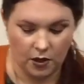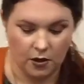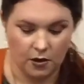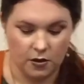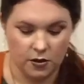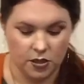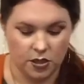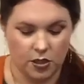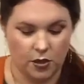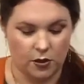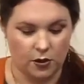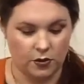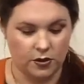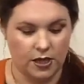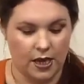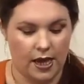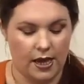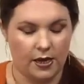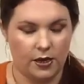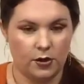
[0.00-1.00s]
So you'll
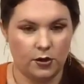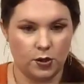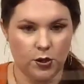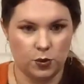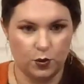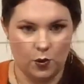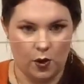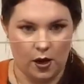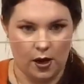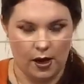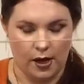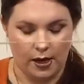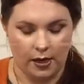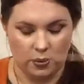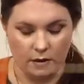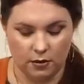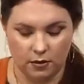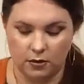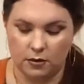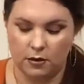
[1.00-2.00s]
take your
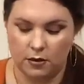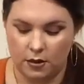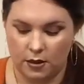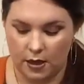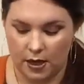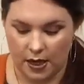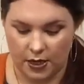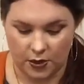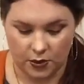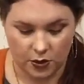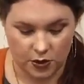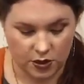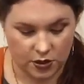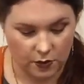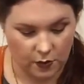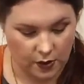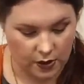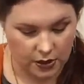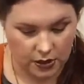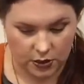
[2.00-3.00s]
twine and you're just
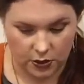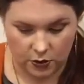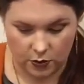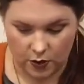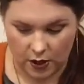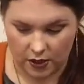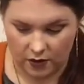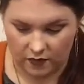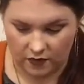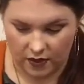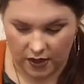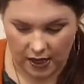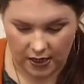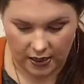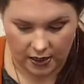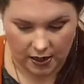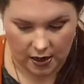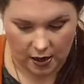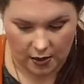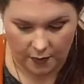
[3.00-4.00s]
going to kind of line
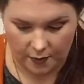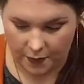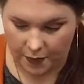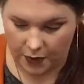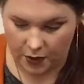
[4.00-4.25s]
it up